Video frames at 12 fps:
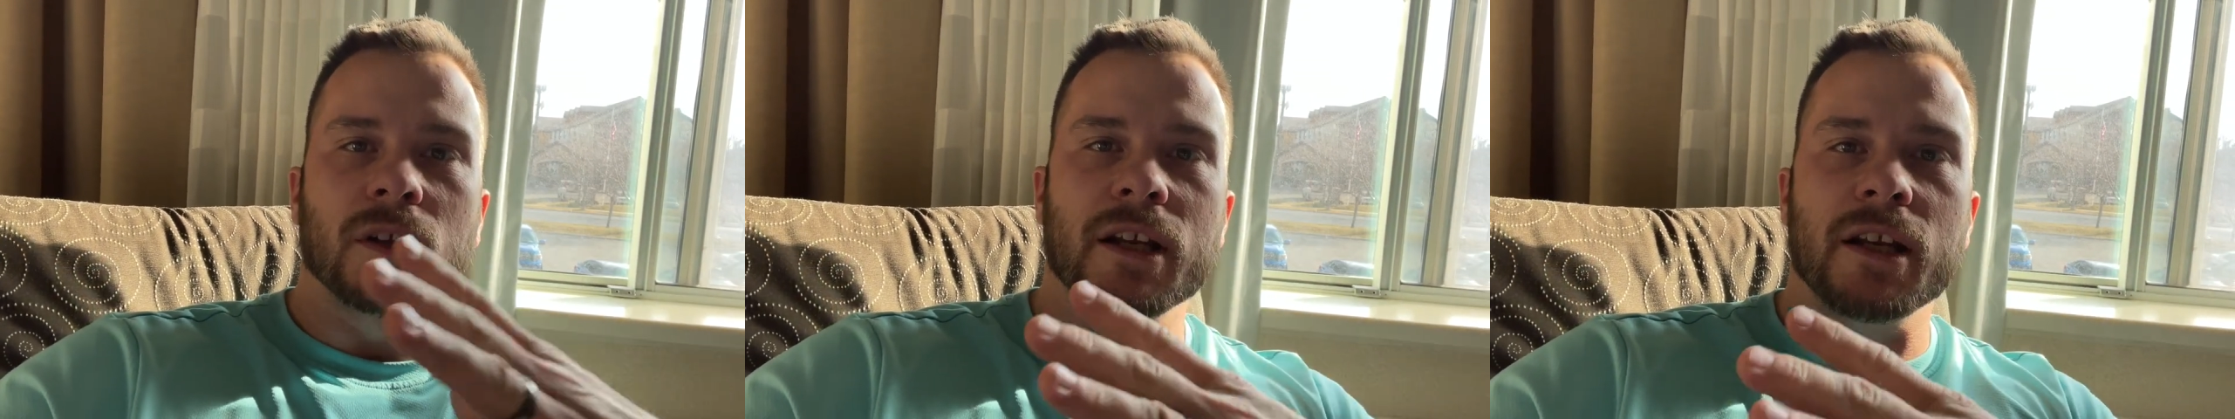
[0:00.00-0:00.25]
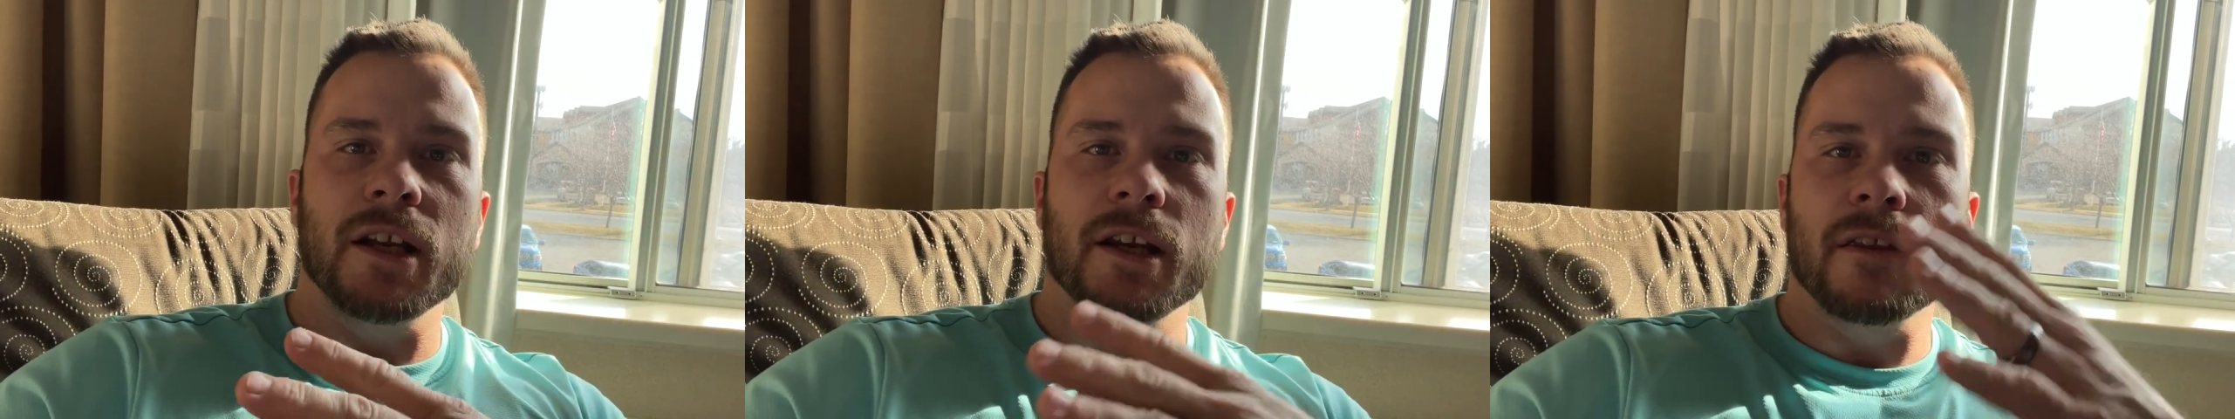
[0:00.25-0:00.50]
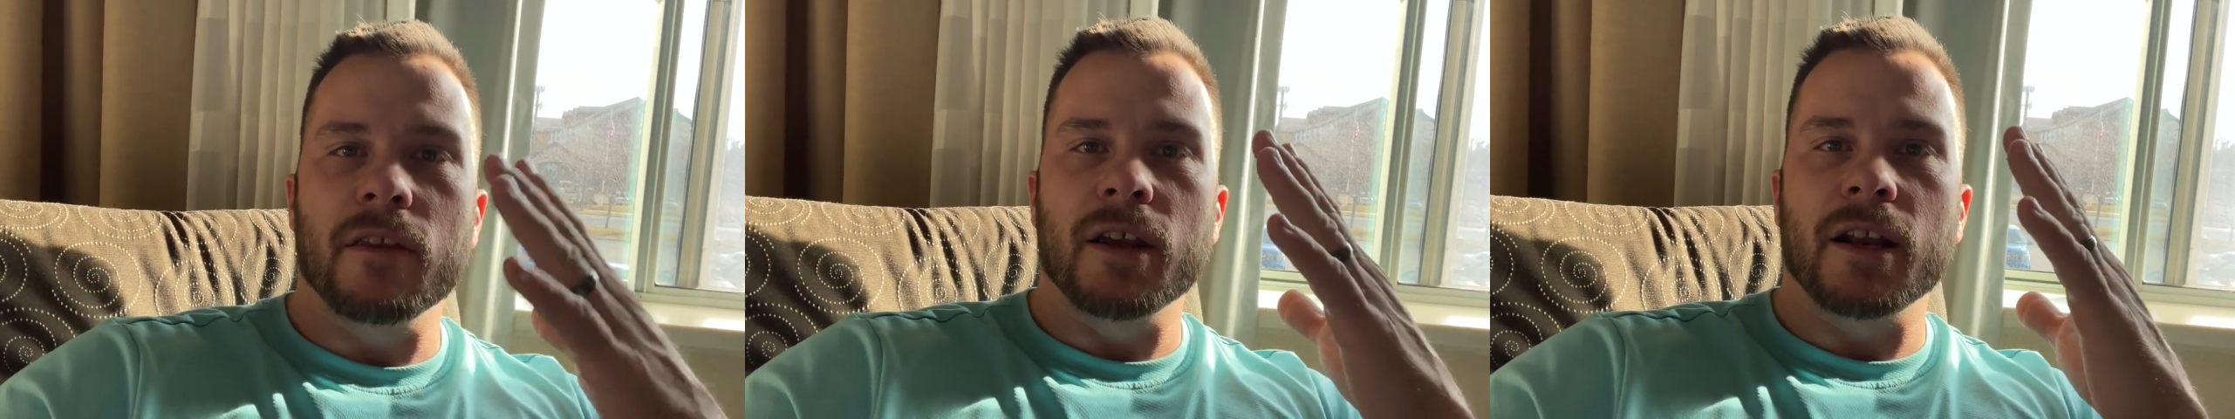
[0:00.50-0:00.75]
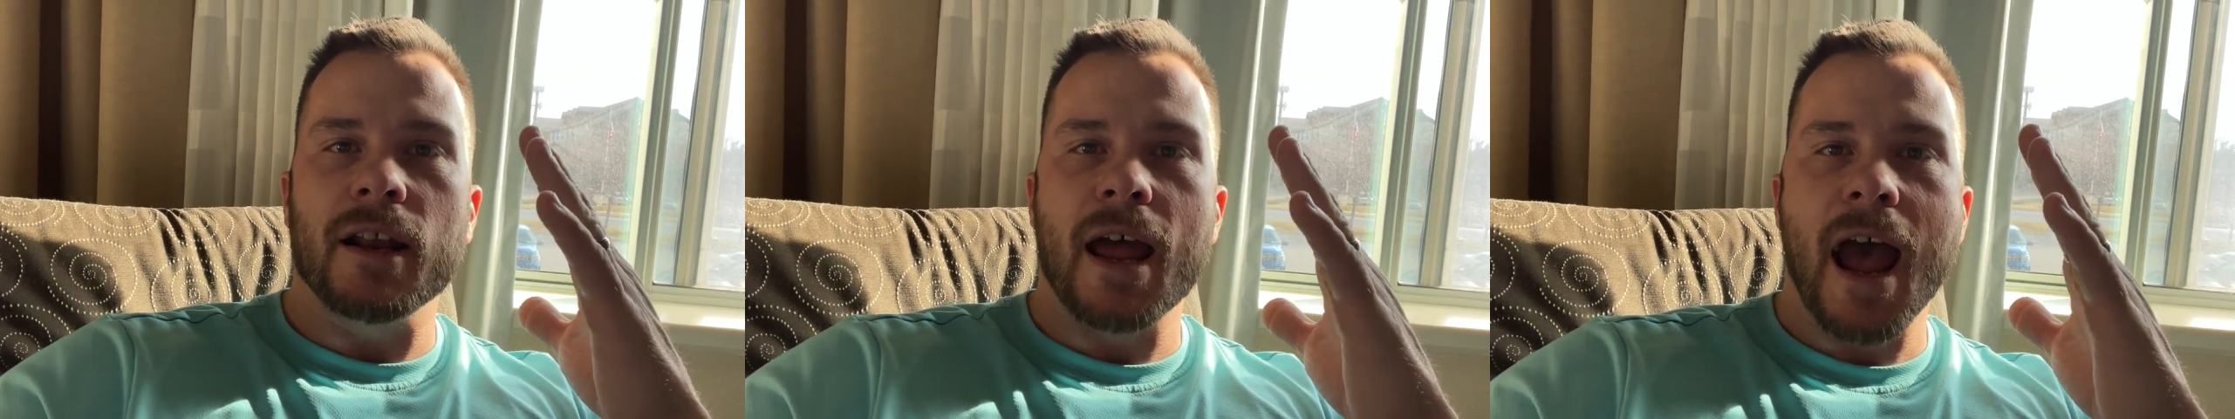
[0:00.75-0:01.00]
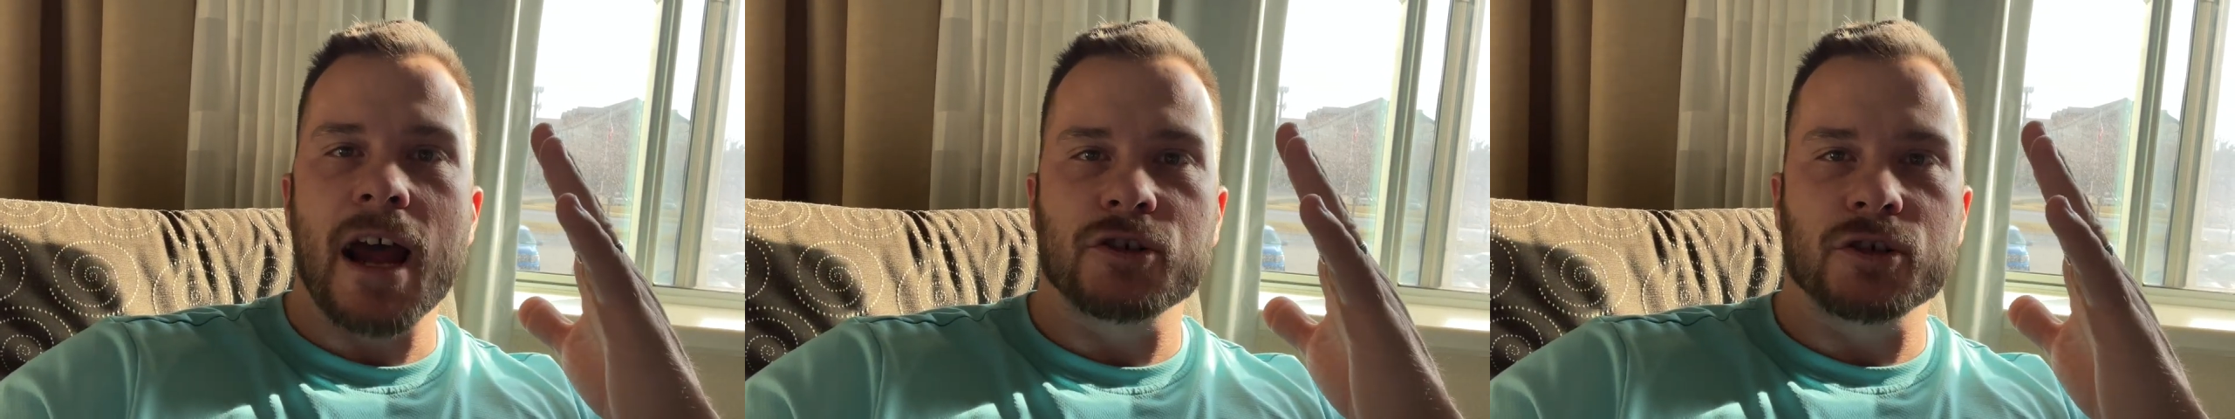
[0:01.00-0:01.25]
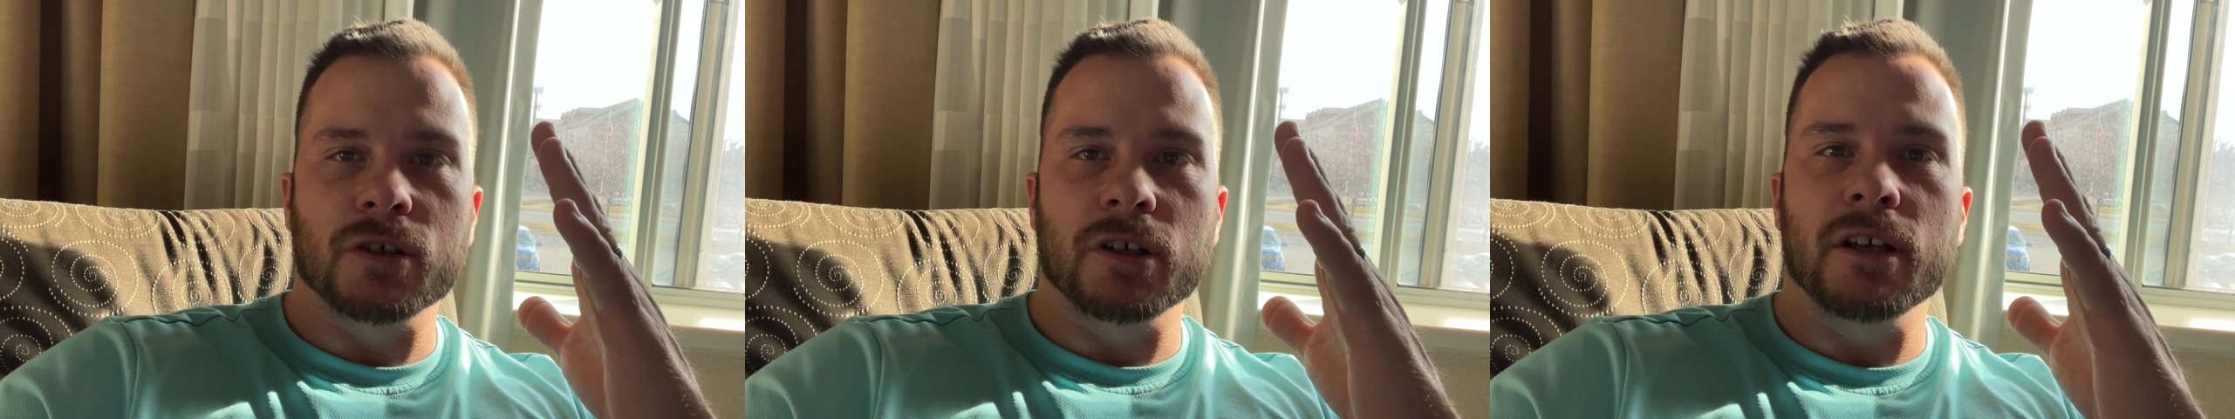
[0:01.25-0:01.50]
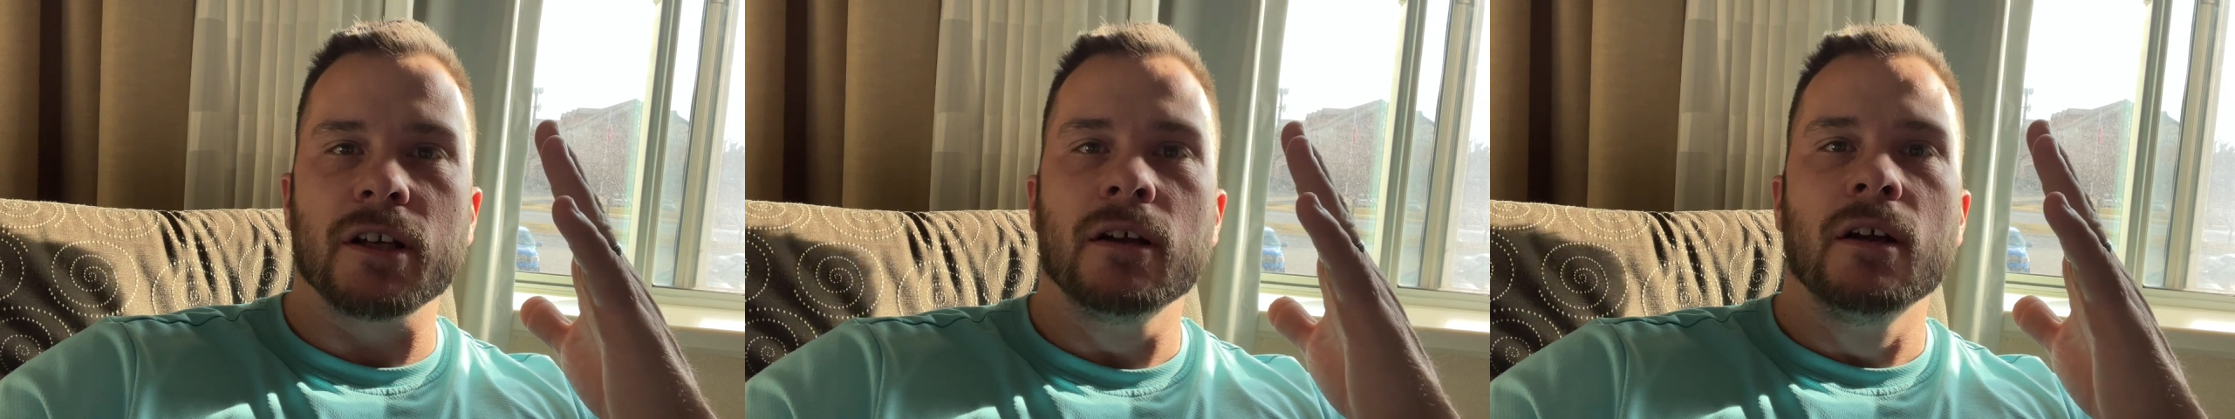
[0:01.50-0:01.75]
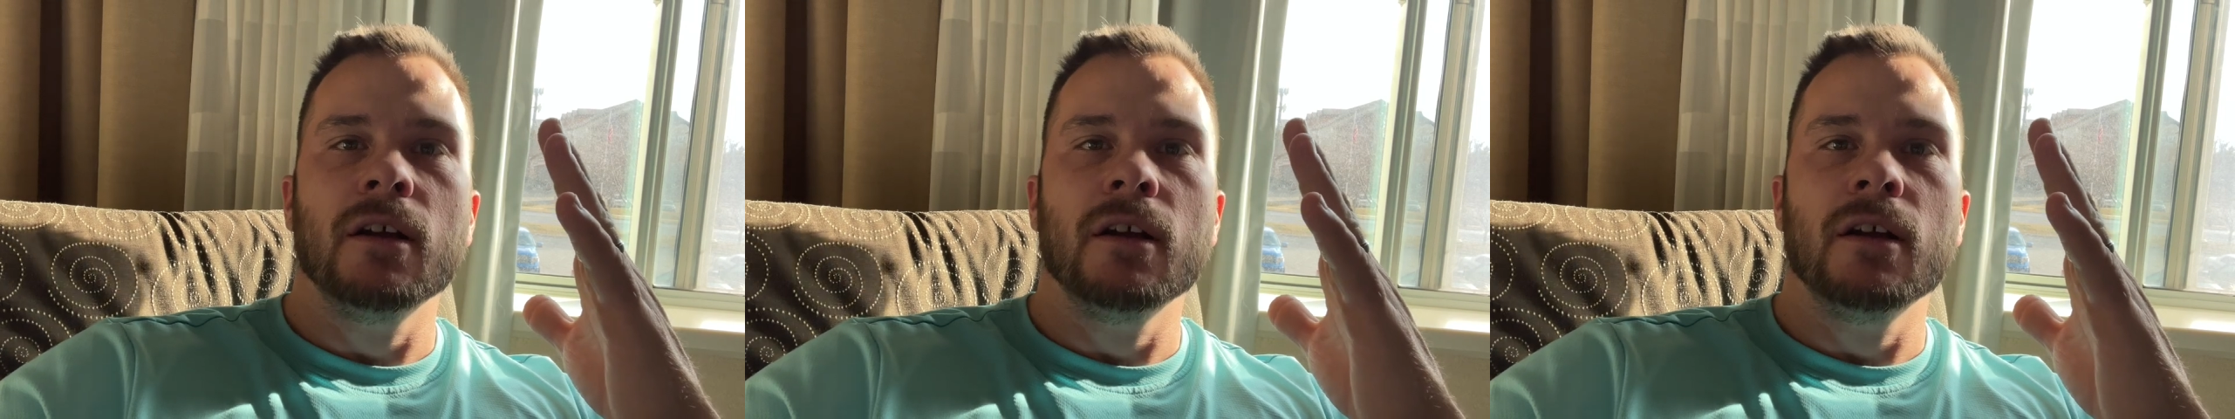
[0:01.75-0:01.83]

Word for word: lenient than actually